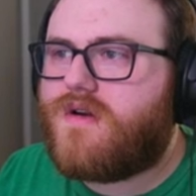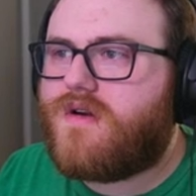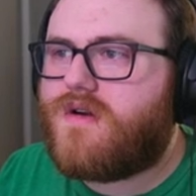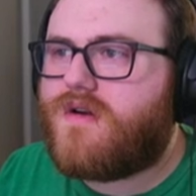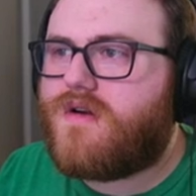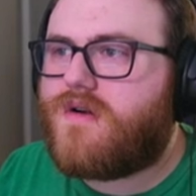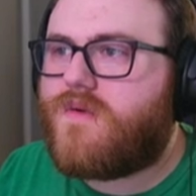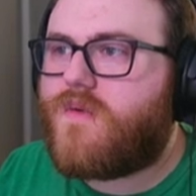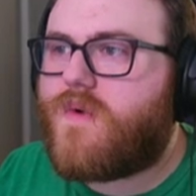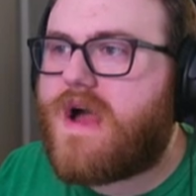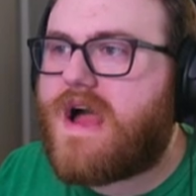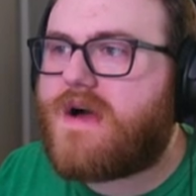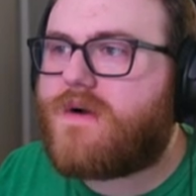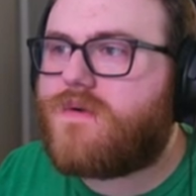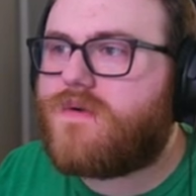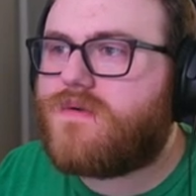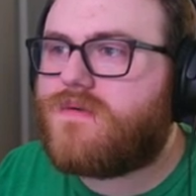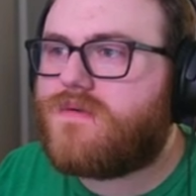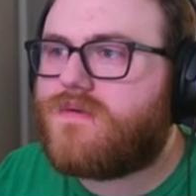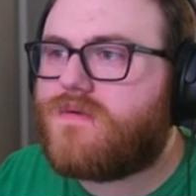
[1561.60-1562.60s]
Wow
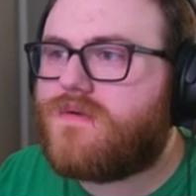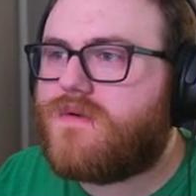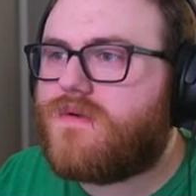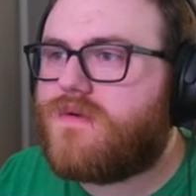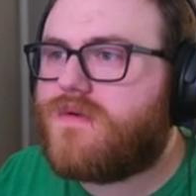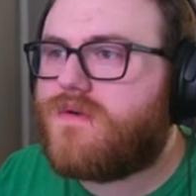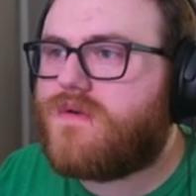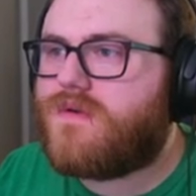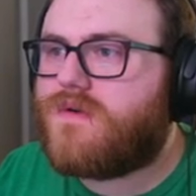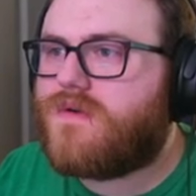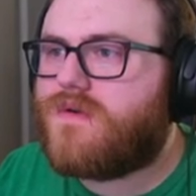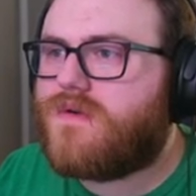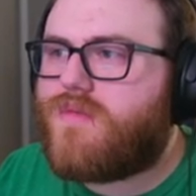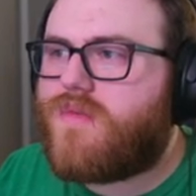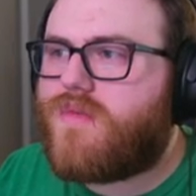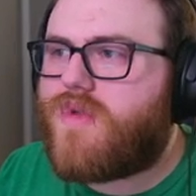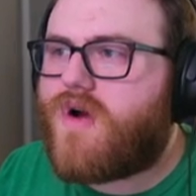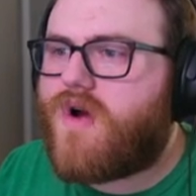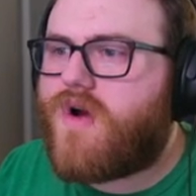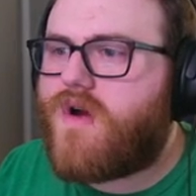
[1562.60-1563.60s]

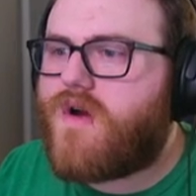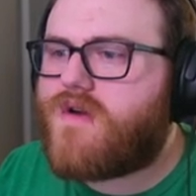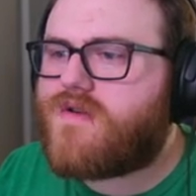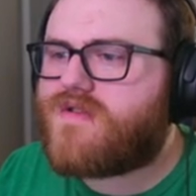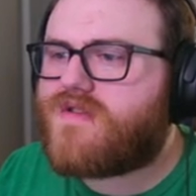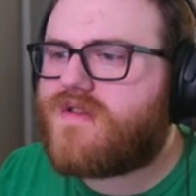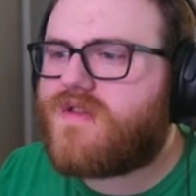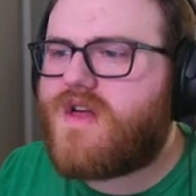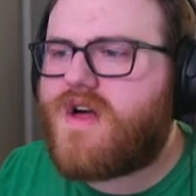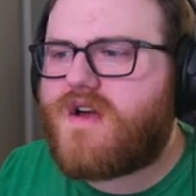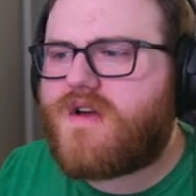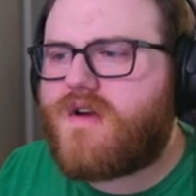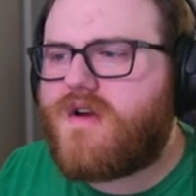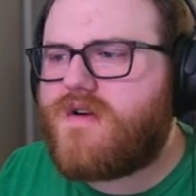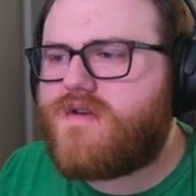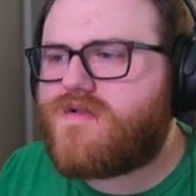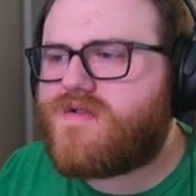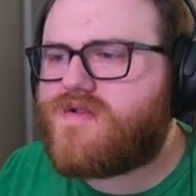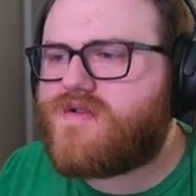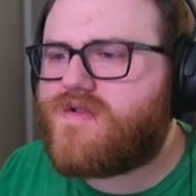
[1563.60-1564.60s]
parts
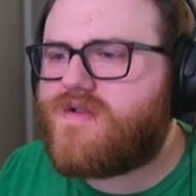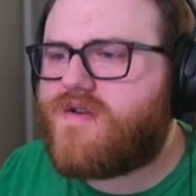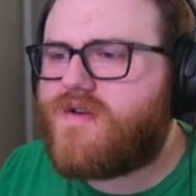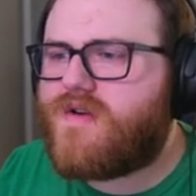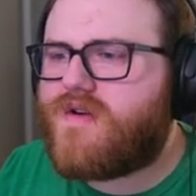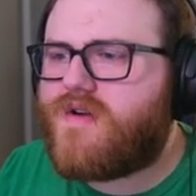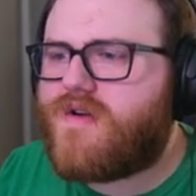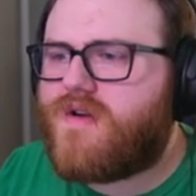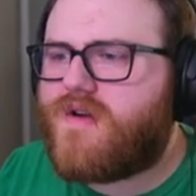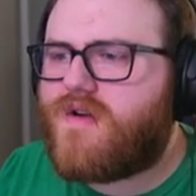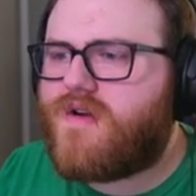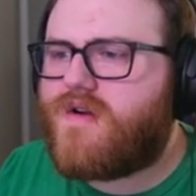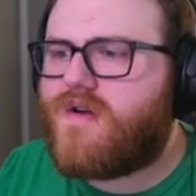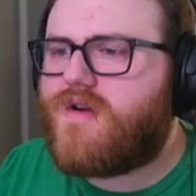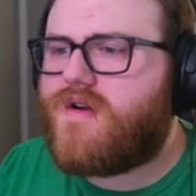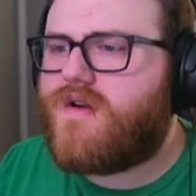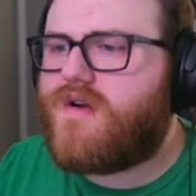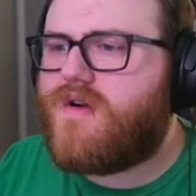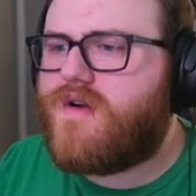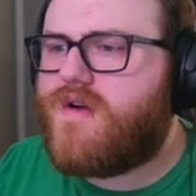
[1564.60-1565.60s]
lockers.
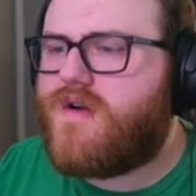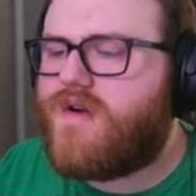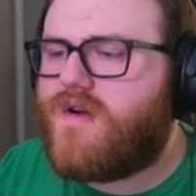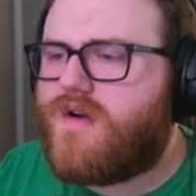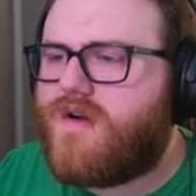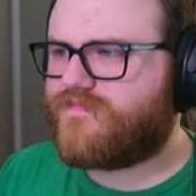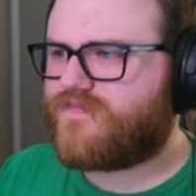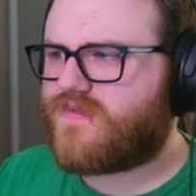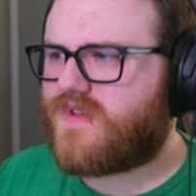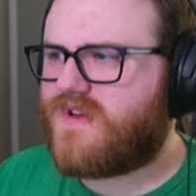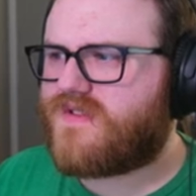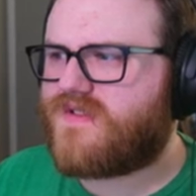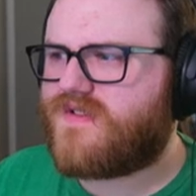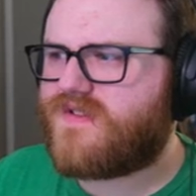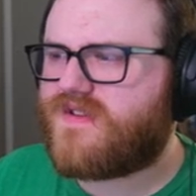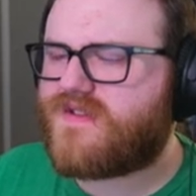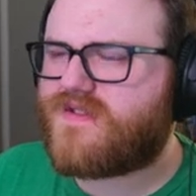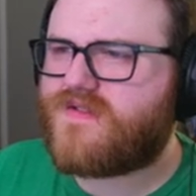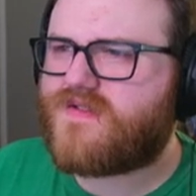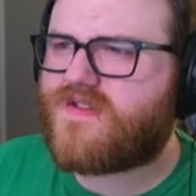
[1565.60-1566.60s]
So
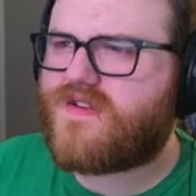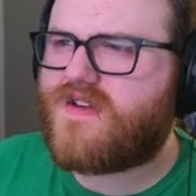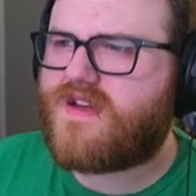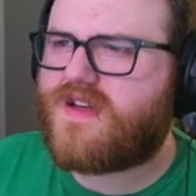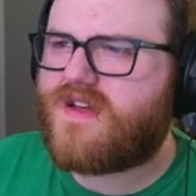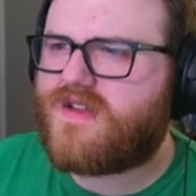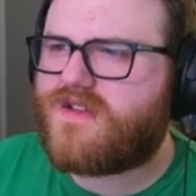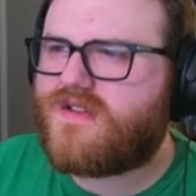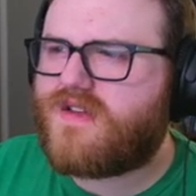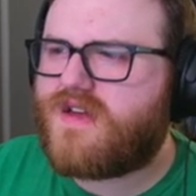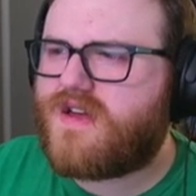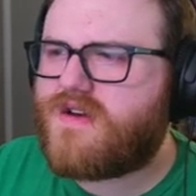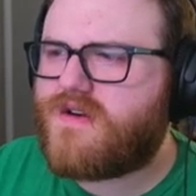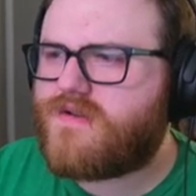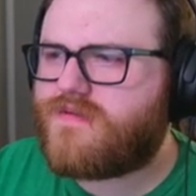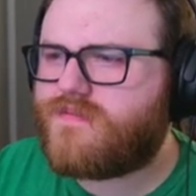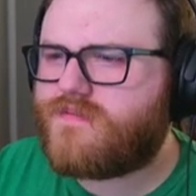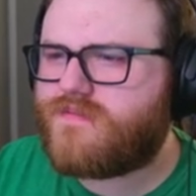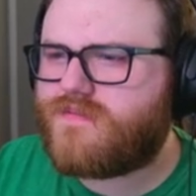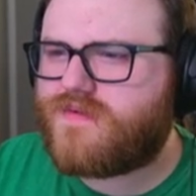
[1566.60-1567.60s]
this looks like a tier
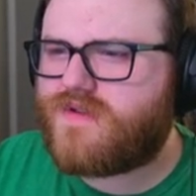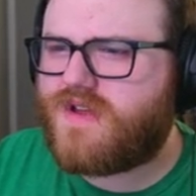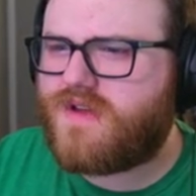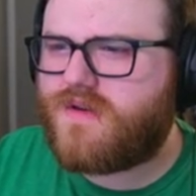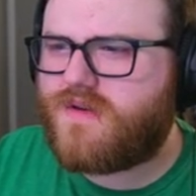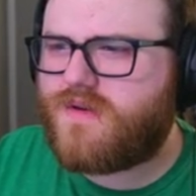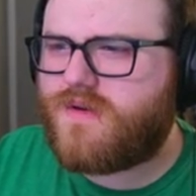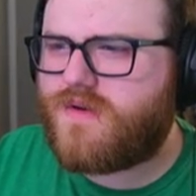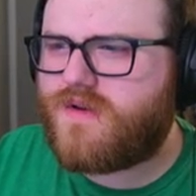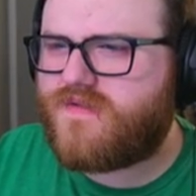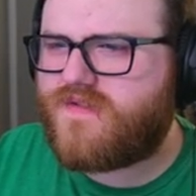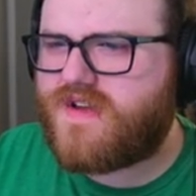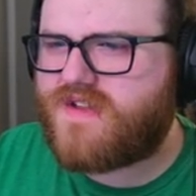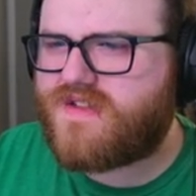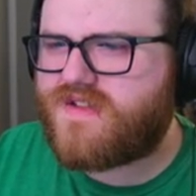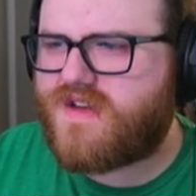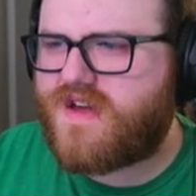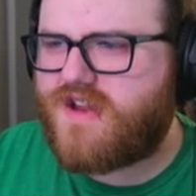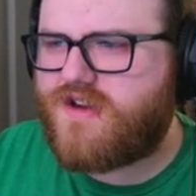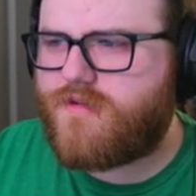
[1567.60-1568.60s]
2
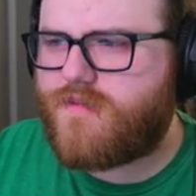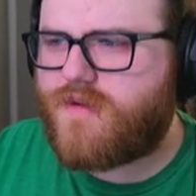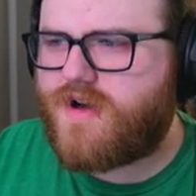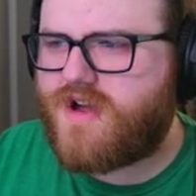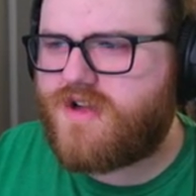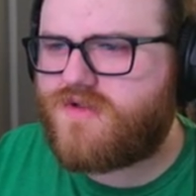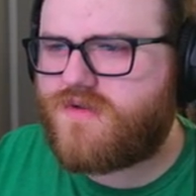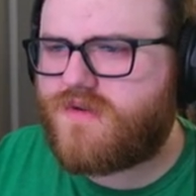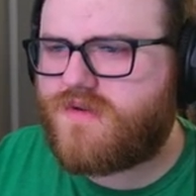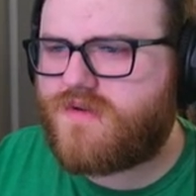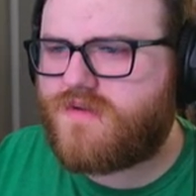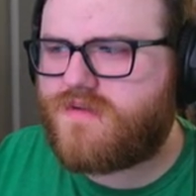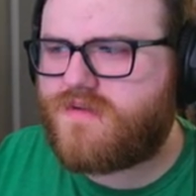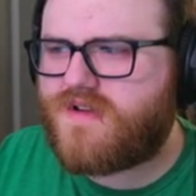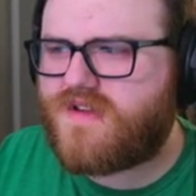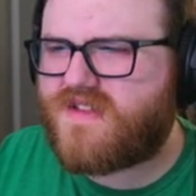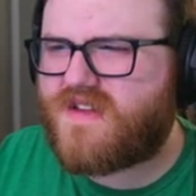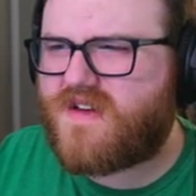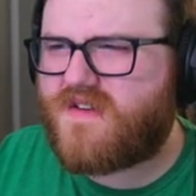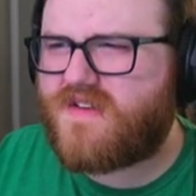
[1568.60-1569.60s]
investigator module.
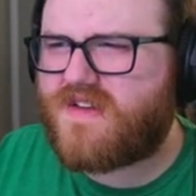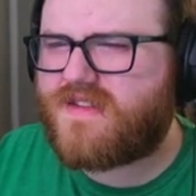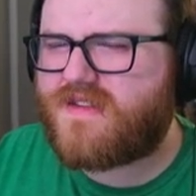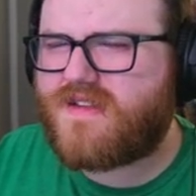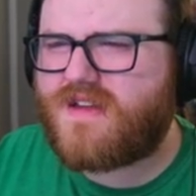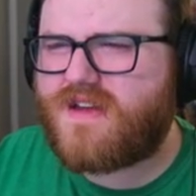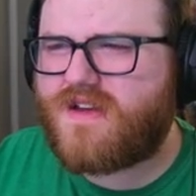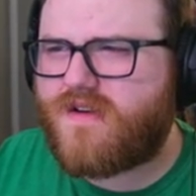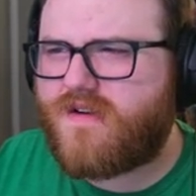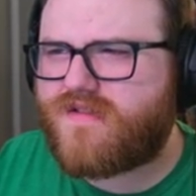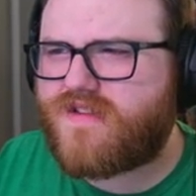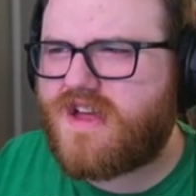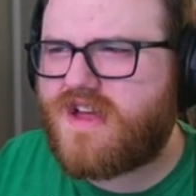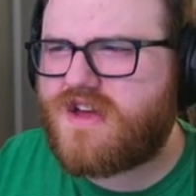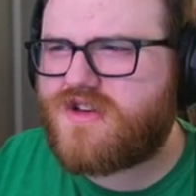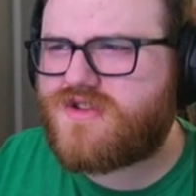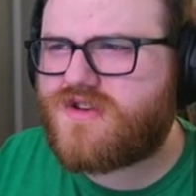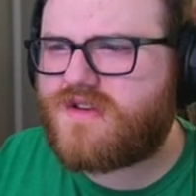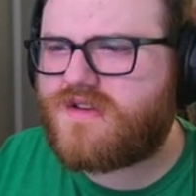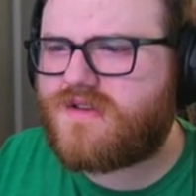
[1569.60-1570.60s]
Is that like the Tinker
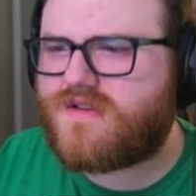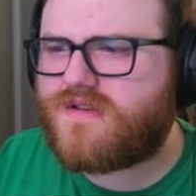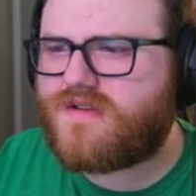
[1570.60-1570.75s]
Station?